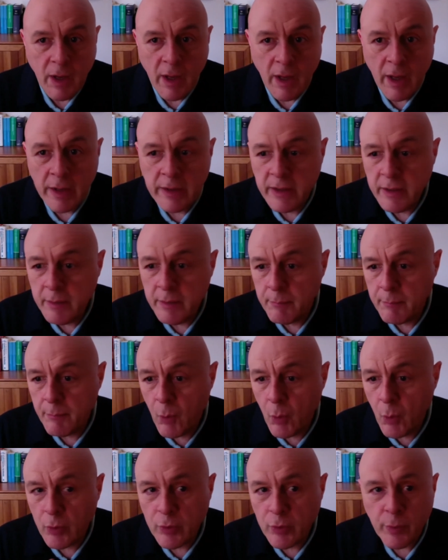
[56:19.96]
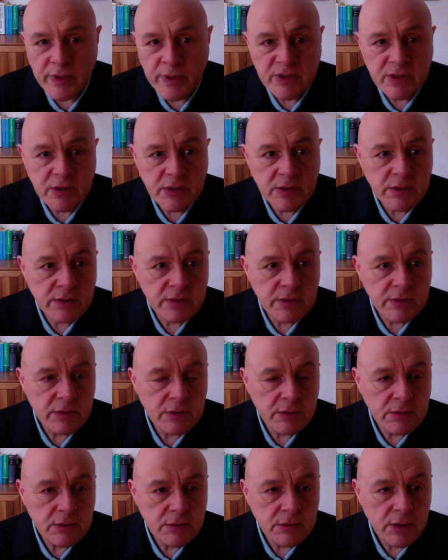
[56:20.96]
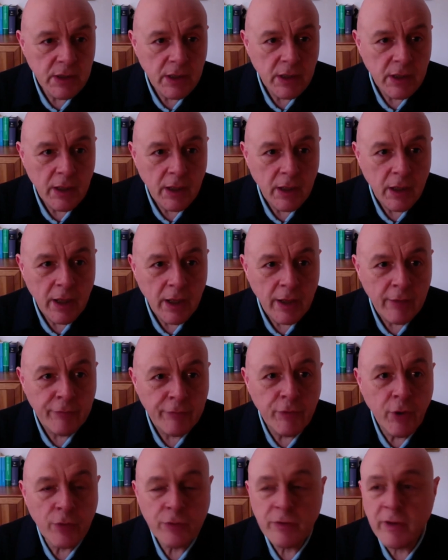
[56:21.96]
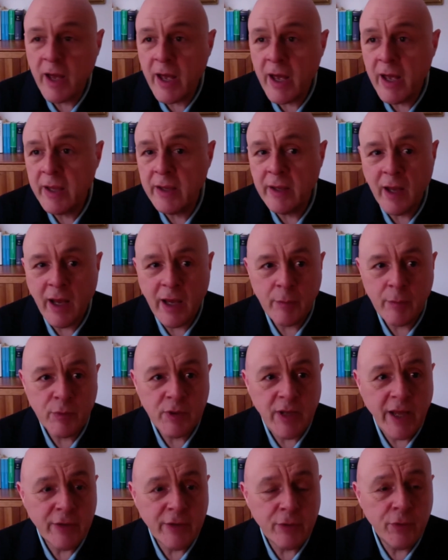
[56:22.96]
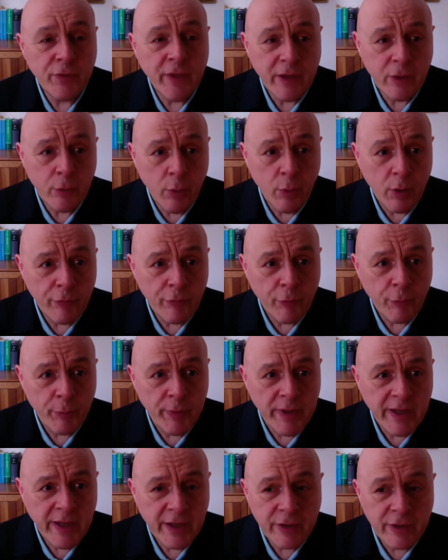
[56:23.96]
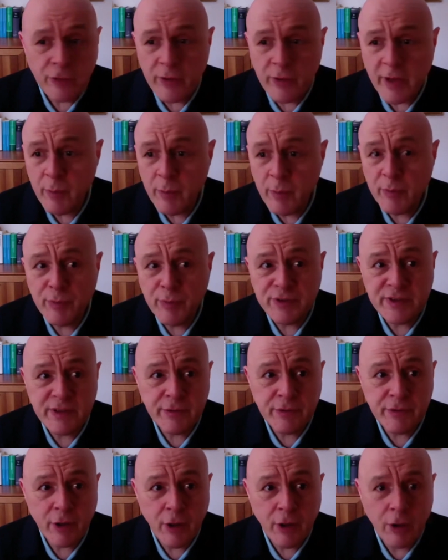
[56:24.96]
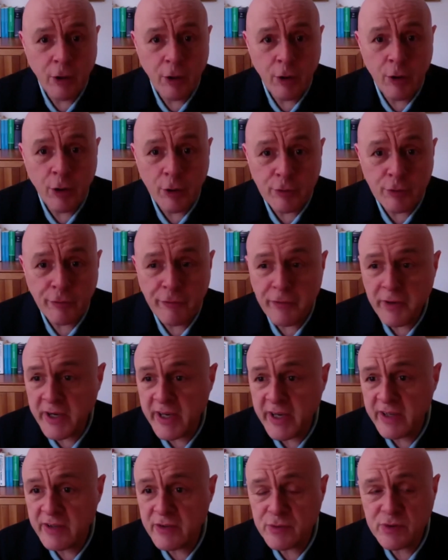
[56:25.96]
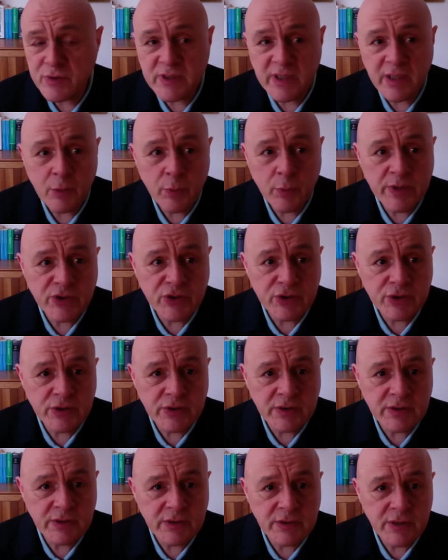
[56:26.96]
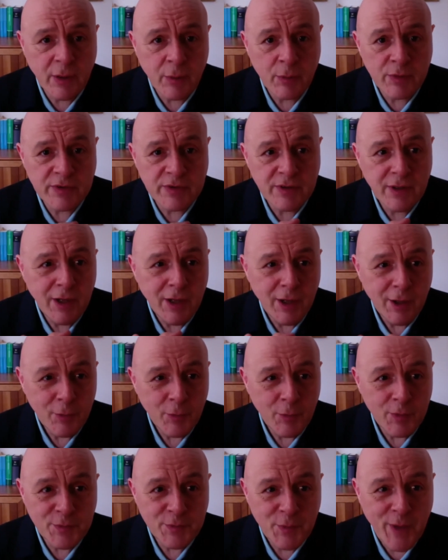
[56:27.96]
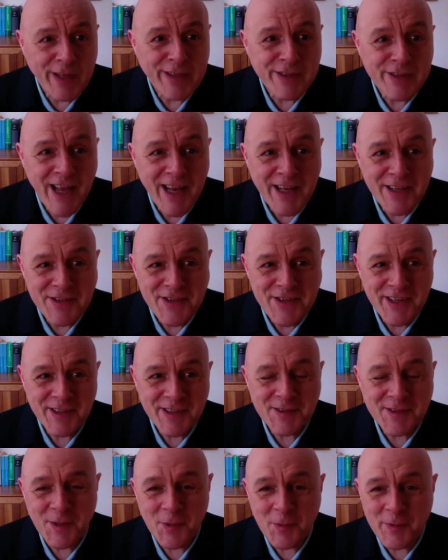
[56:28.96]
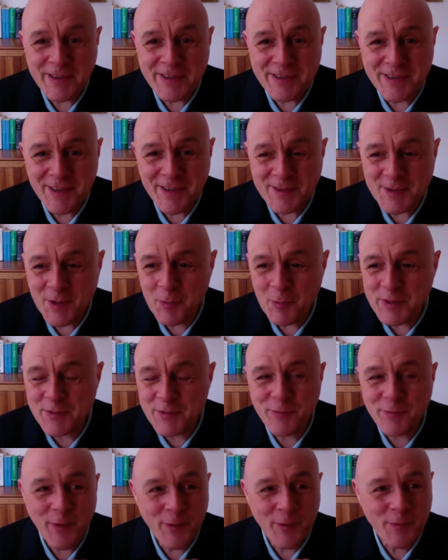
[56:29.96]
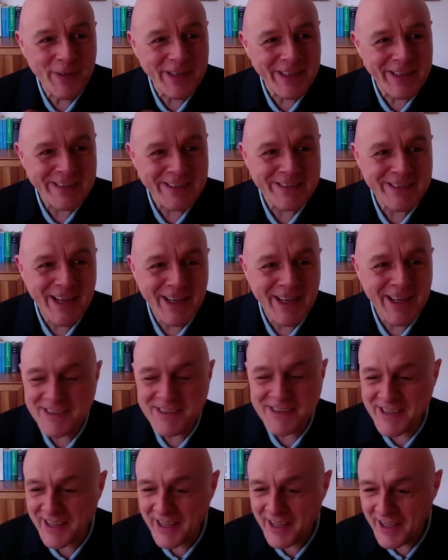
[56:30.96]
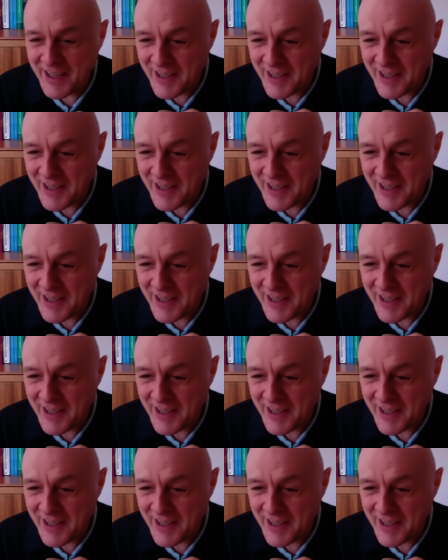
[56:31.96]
Any more questions? If not, I would like to thank you all for being here today. We received a lot of very interesting questions. That was quite challenging. It's always fun when it is challenging.